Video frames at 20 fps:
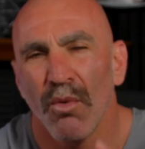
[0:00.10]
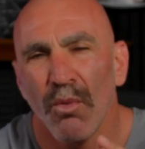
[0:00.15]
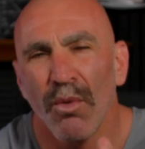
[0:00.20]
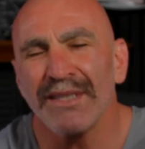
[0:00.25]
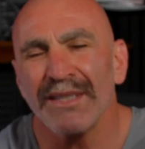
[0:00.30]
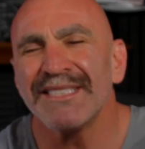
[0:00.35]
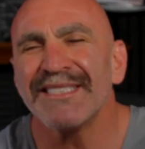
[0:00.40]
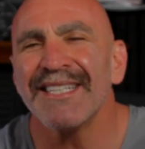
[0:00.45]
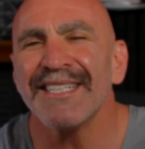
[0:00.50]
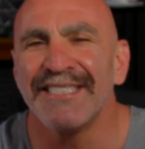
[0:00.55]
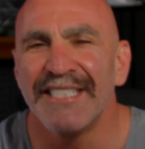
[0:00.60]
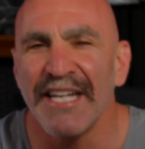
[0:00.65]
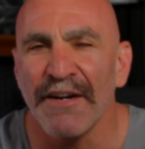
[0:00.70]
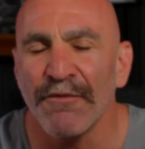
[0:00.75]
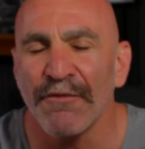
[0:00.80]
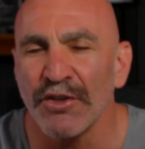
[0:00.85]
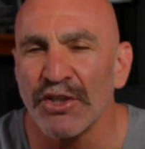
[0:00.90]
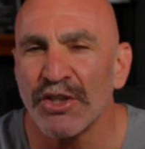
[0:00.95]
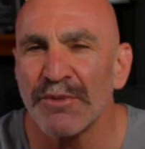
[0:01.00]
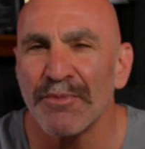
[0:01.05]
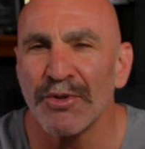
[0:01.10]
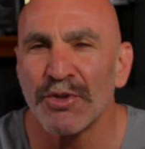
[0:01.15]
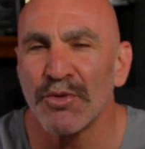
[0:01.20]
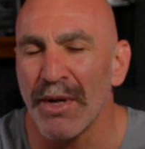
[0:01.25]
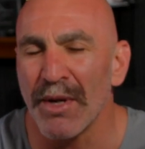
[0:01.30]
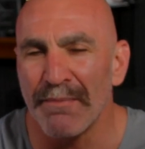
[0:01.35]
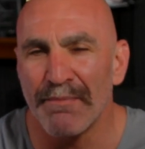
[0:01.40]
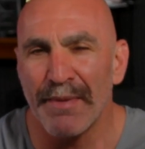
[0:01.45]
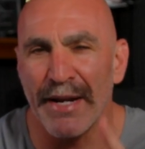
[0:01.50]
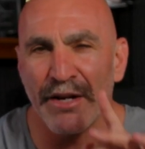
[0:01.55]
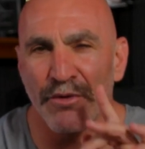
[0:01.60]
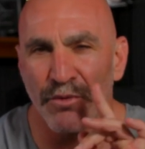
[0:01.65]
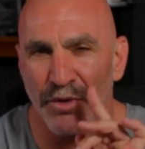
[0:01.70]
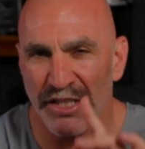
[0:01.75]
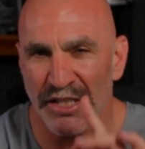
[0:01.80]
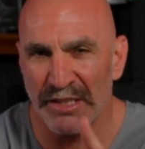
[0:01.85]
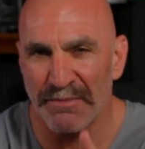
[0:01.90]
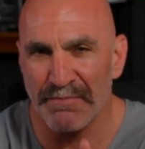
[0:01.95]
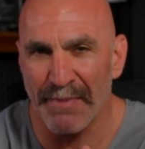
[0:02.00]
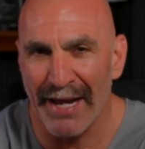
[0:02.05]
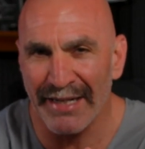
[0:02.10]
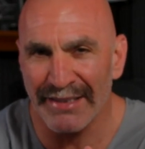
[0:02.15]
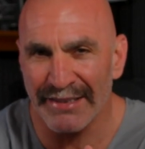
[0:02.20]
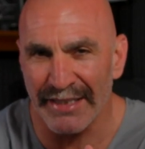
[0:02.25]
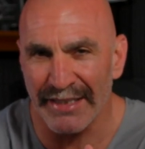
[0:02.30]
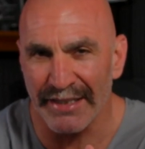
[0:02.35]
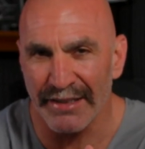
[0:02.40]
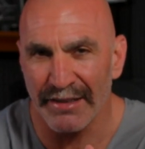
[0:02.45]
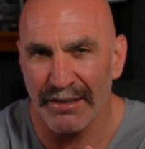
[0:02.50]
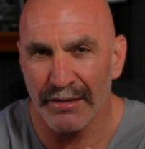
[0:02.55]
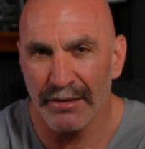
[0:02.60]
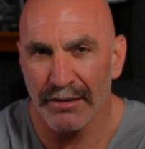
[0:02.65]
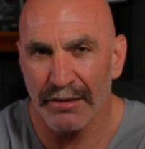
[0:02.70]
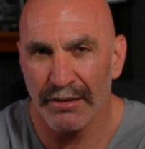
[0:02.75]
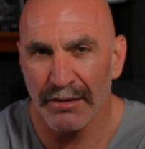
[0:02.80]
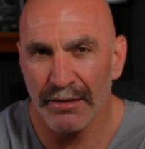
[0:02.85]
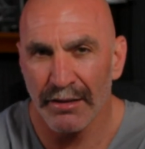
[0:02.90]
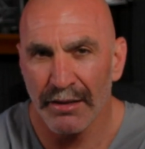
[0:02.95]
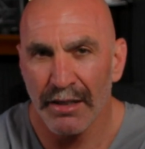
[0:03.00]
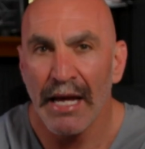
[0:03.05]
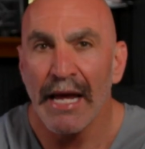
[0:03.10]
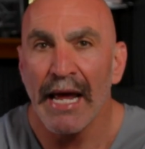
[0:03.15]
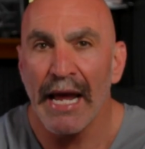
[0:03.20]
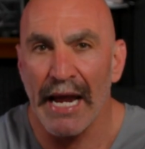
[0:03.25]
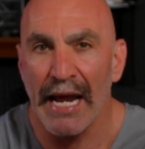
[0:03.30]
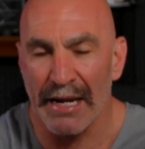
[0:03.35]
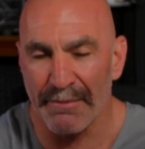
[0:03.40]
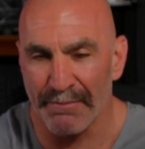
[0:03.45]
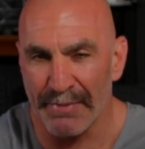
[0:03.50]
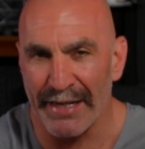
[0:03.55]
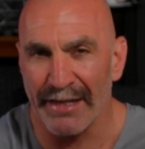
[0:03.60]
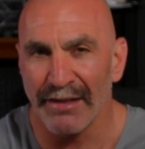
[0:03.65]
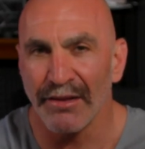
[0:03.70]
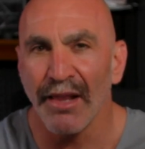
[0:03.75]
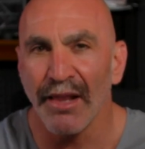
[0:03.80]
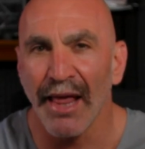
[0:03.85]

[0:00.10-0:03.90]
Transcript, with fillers: What's the difference between being respected and being